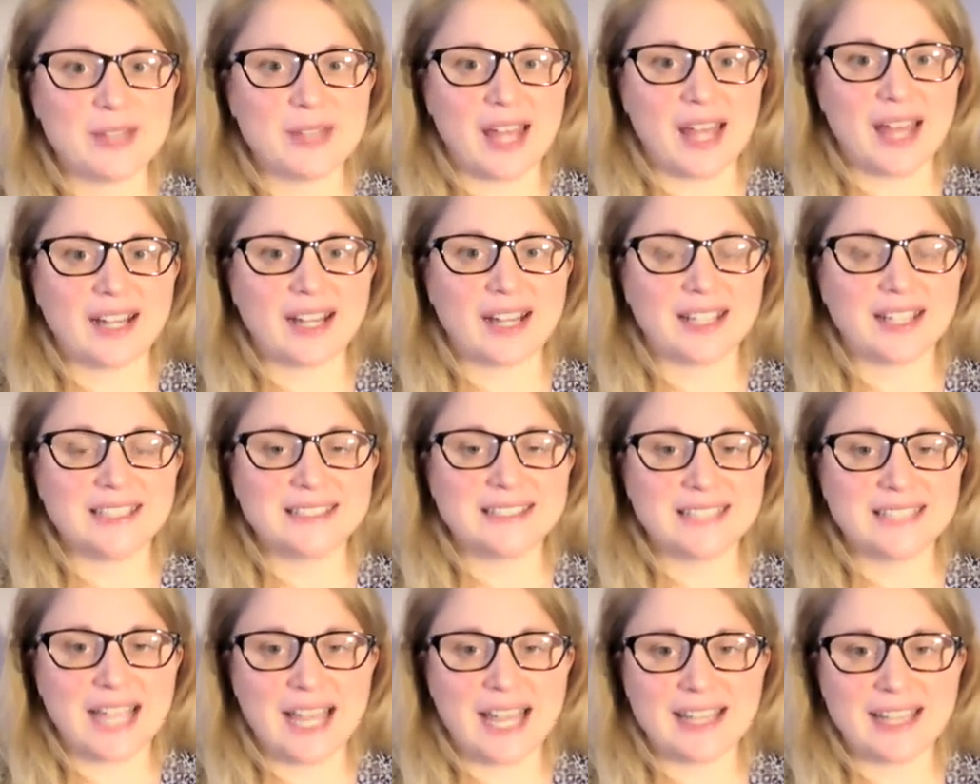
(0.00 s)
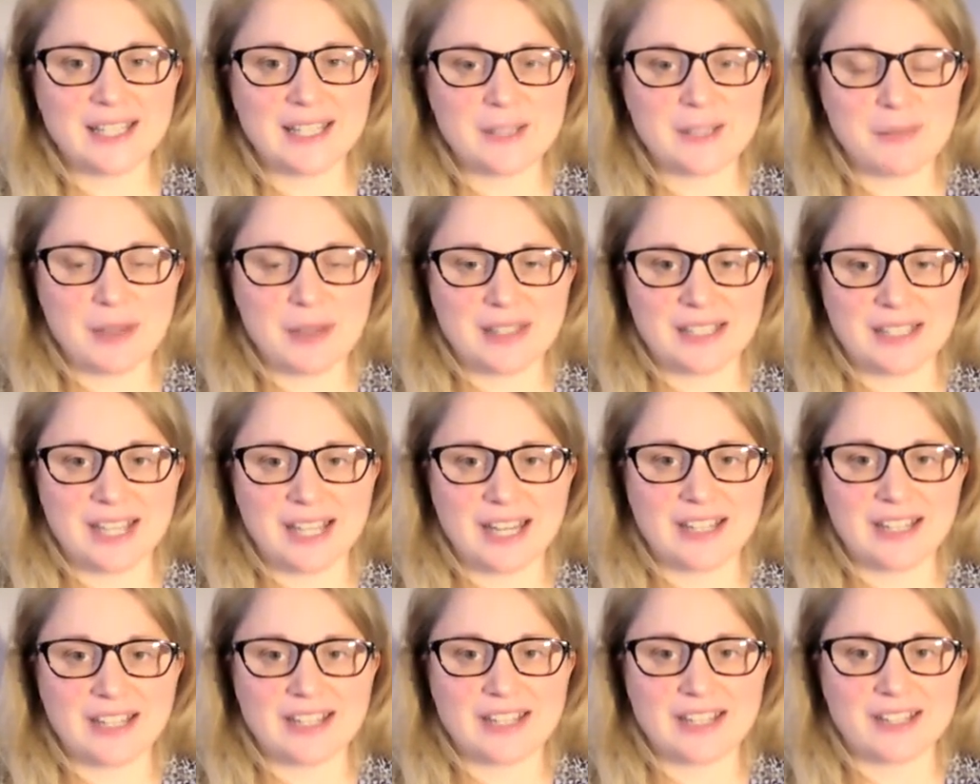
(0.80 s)
and I sat in these
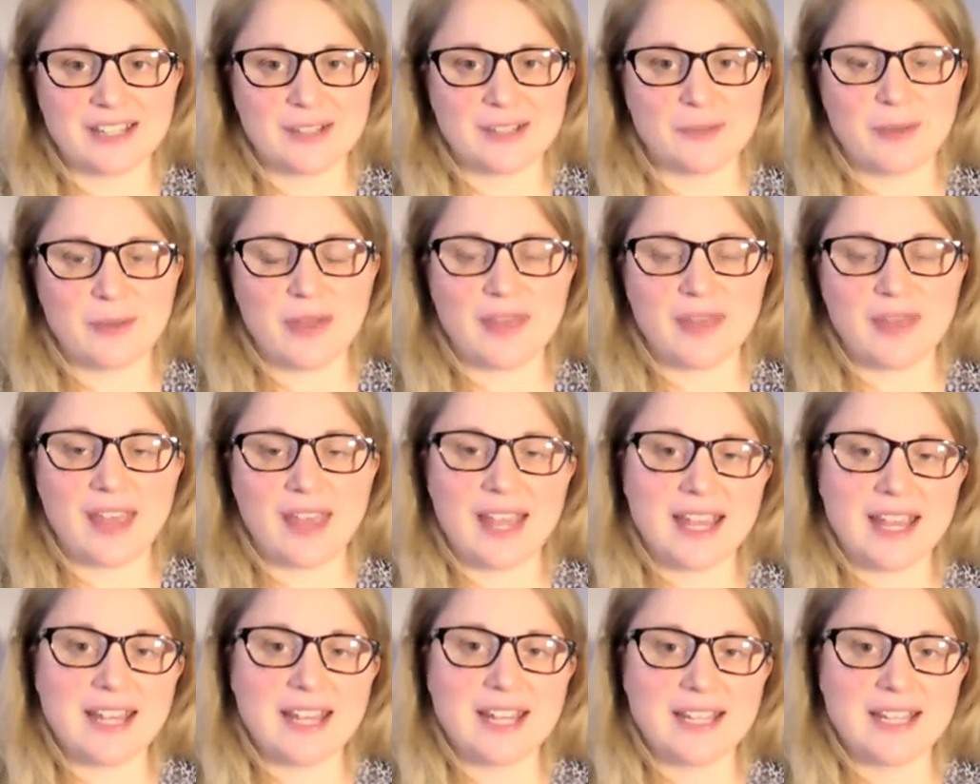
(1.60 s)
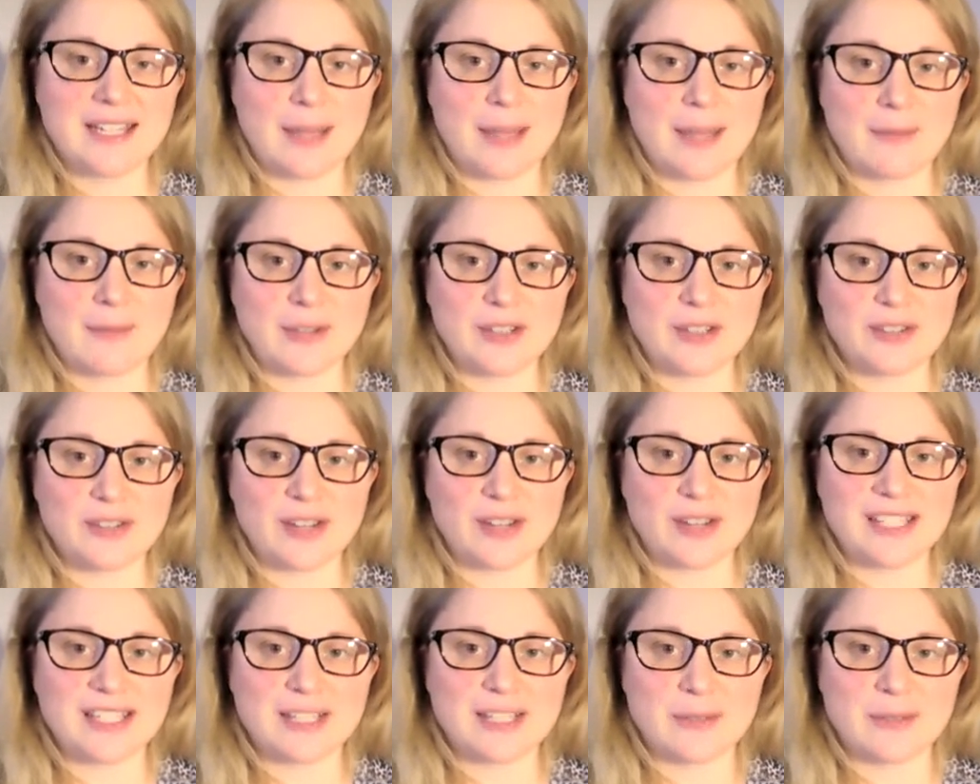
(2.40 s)
presentations, and when they
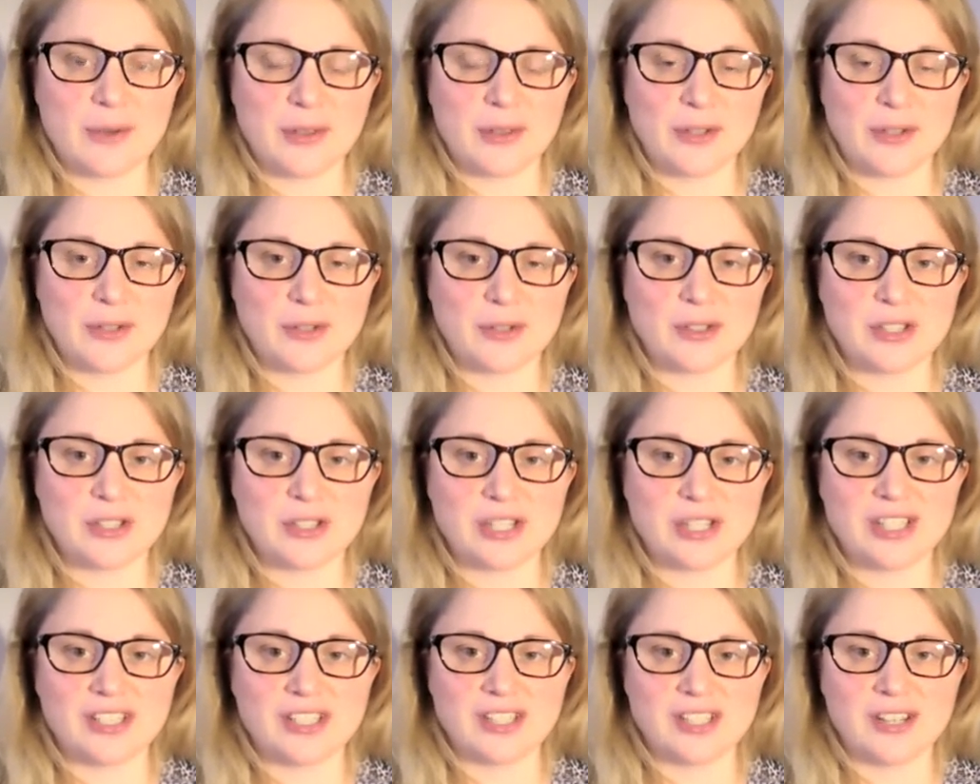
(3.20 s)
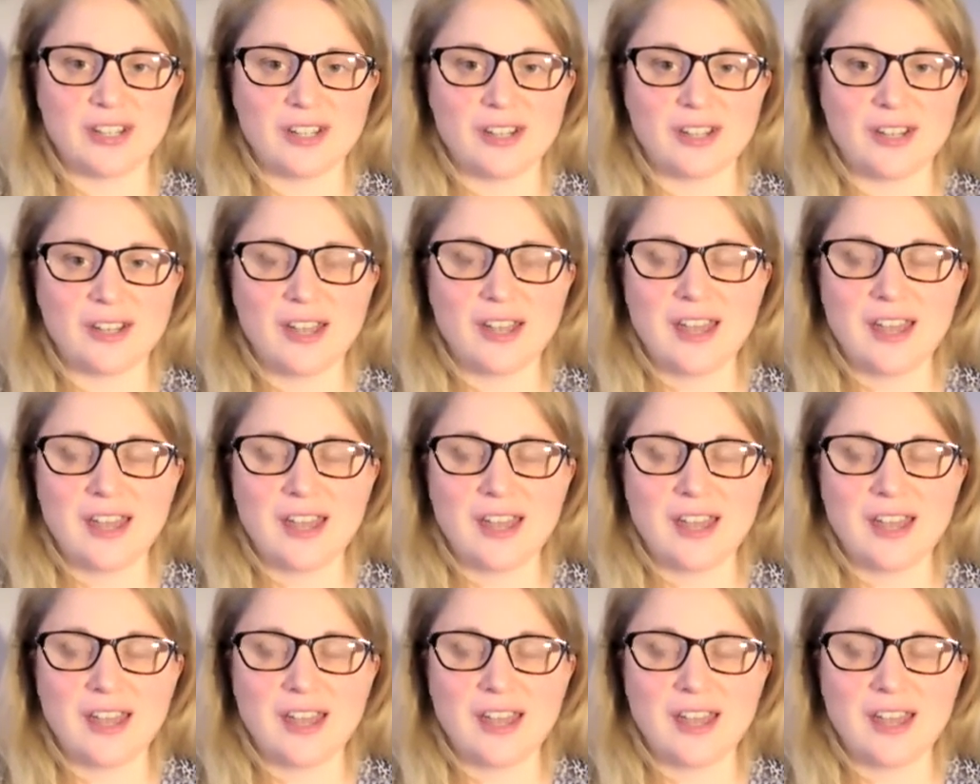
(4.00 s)
demonstrated what the dogs could do,